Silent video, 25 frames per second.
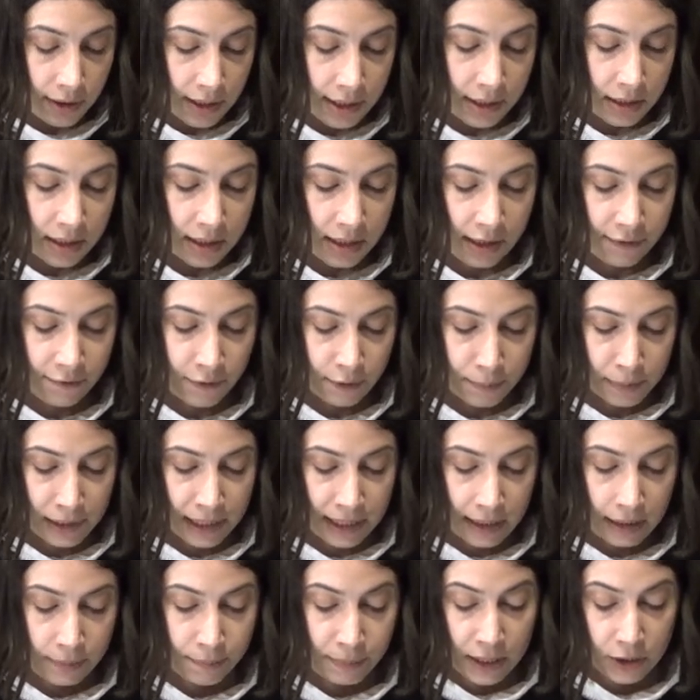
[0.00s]

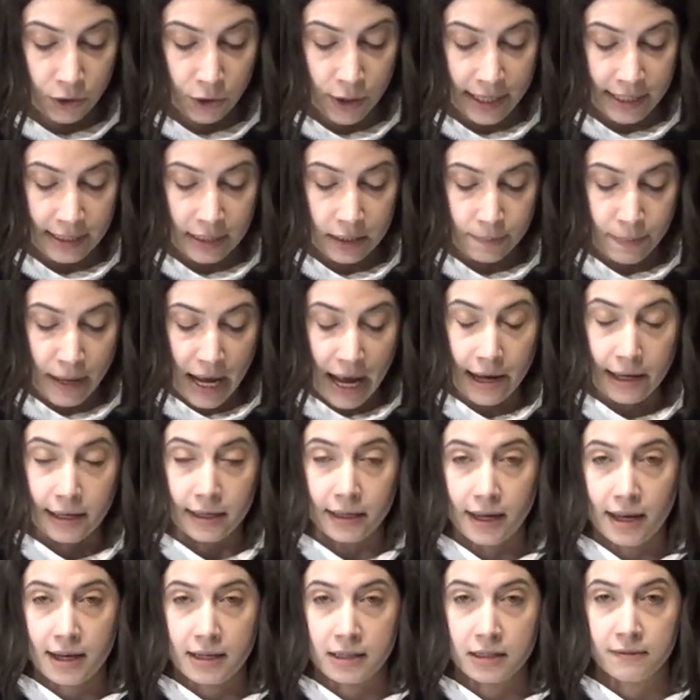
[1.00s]
conceivably be traced
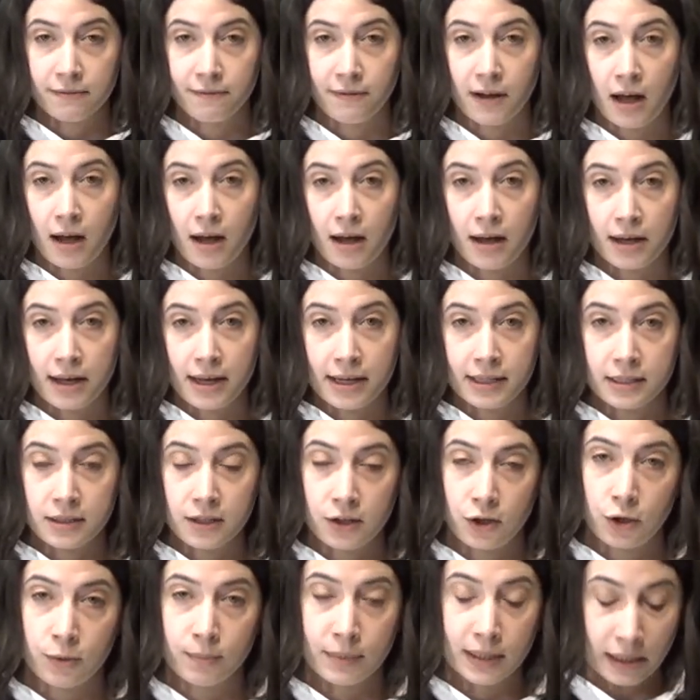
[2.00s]
back as far
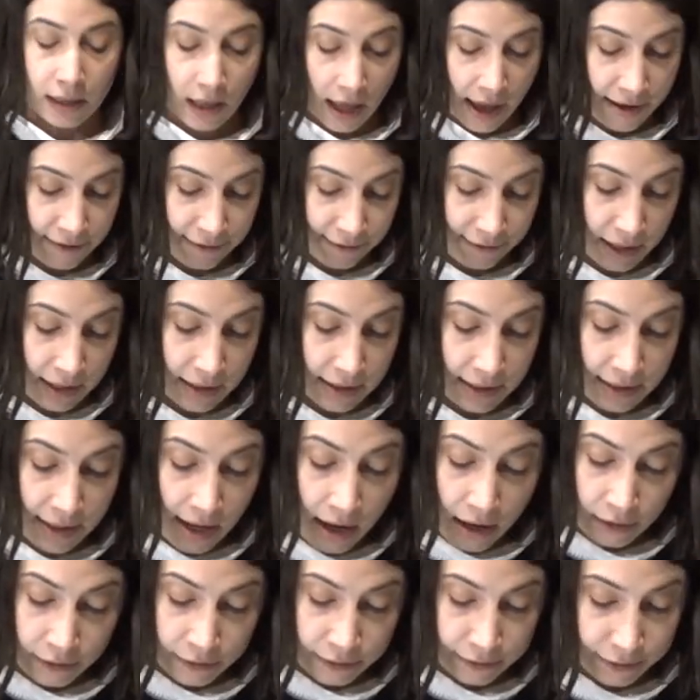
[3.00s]
as human life
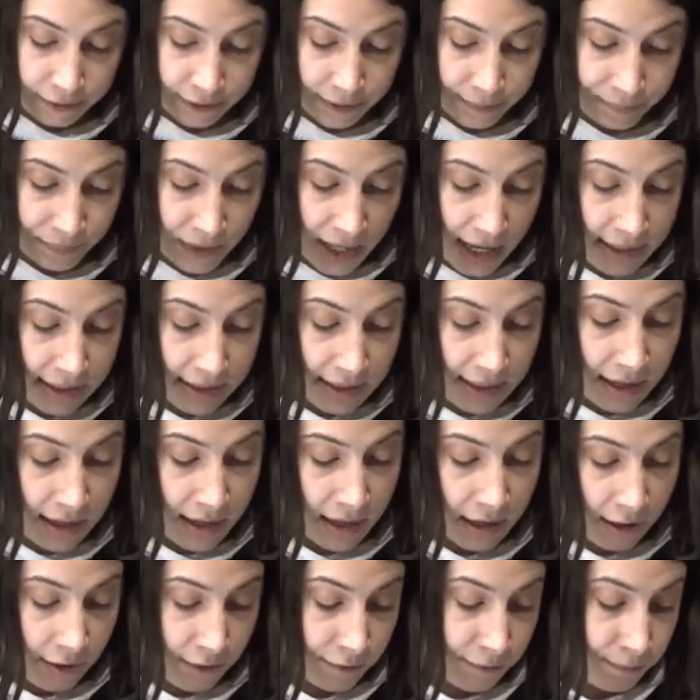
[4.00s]
itself, as
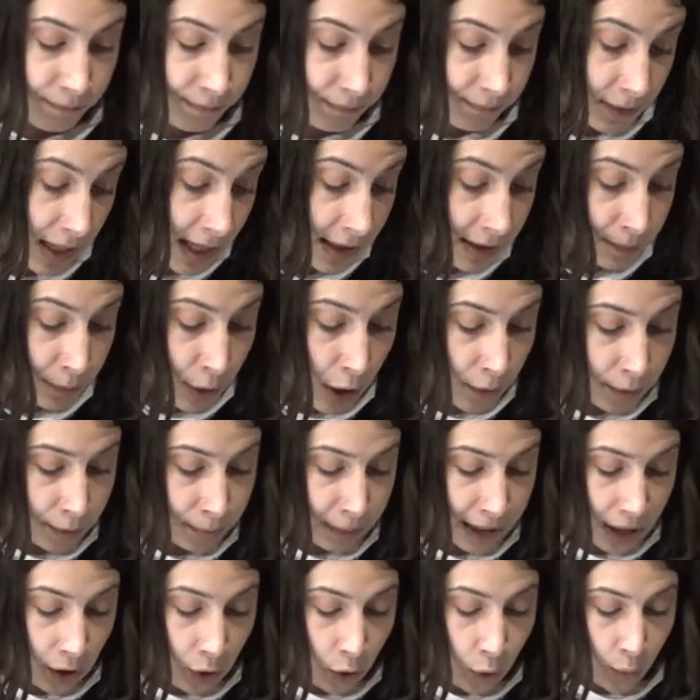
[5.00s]
there have has
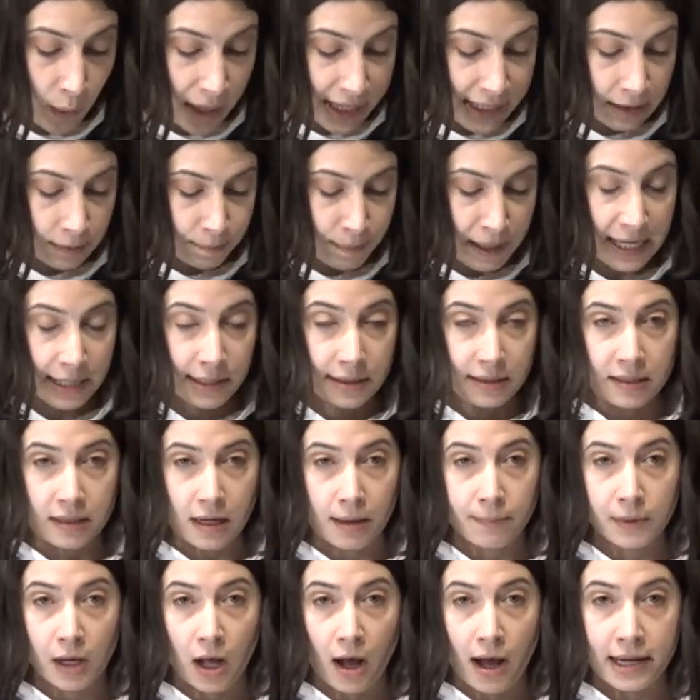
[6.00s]
probably always been
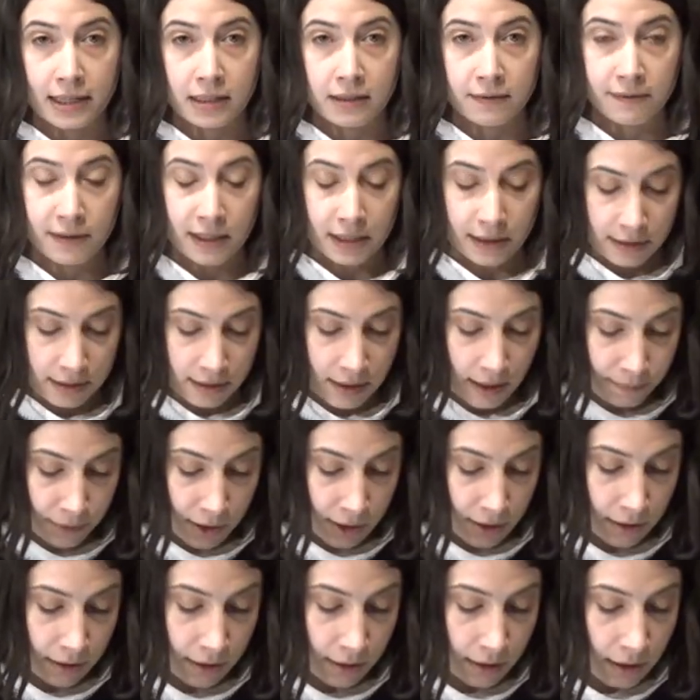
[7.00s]
some kind of
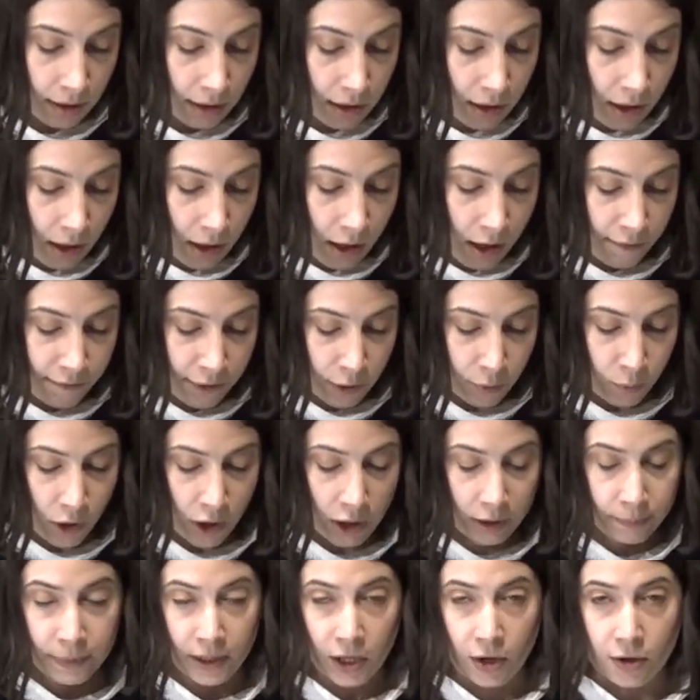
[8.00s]
conception of a
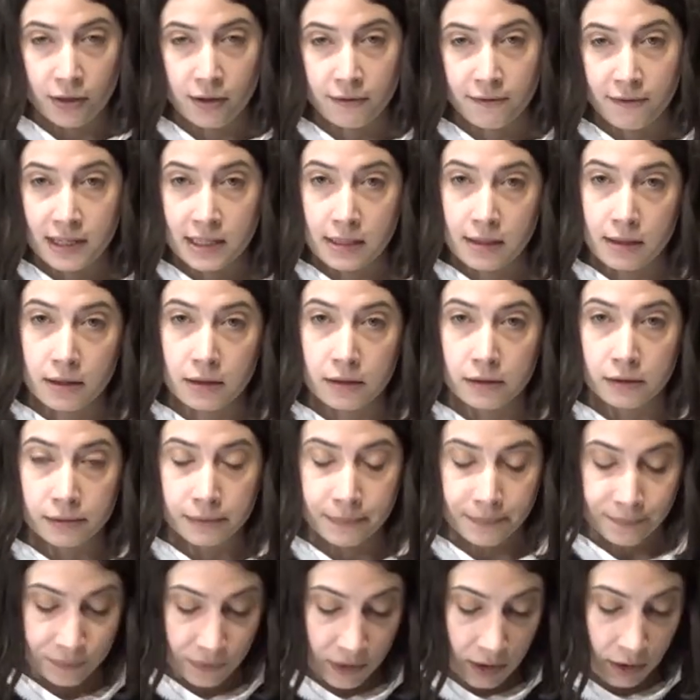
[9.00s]
world beyond the physical,
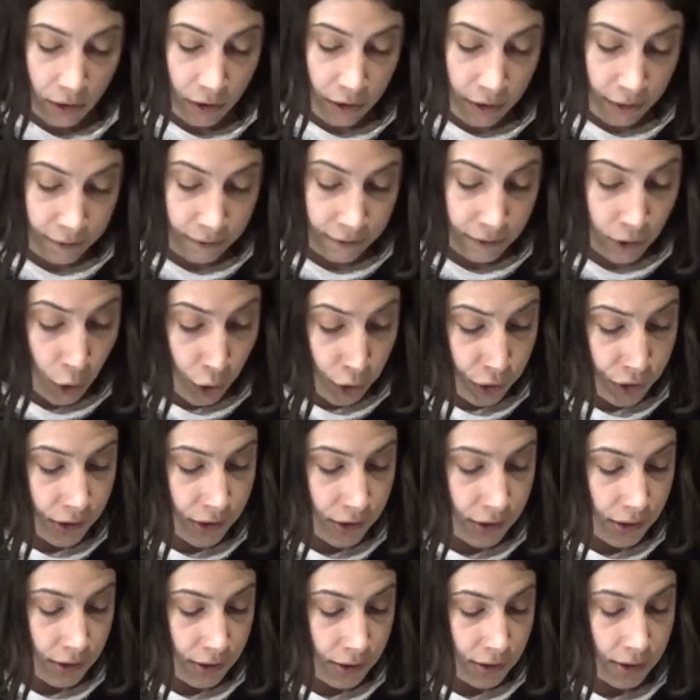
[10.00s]
of
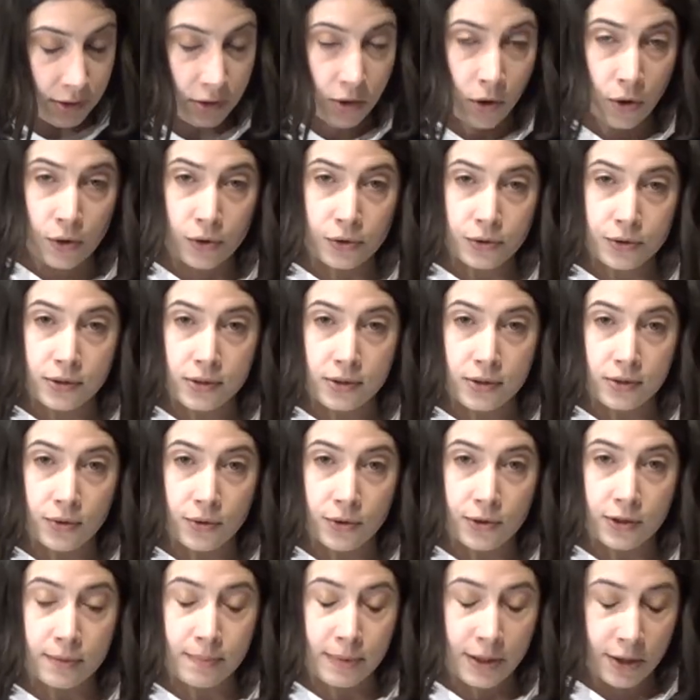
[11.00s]
ghosts, souls,
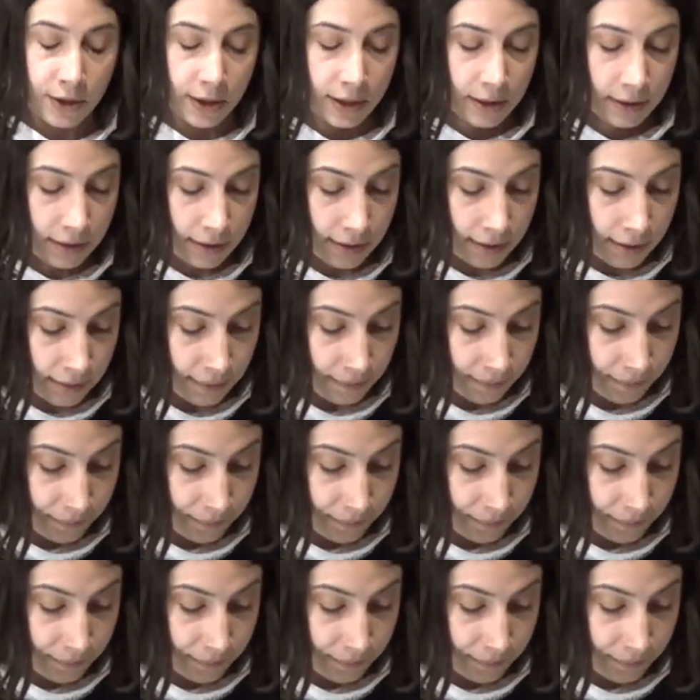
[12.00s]
or spirits.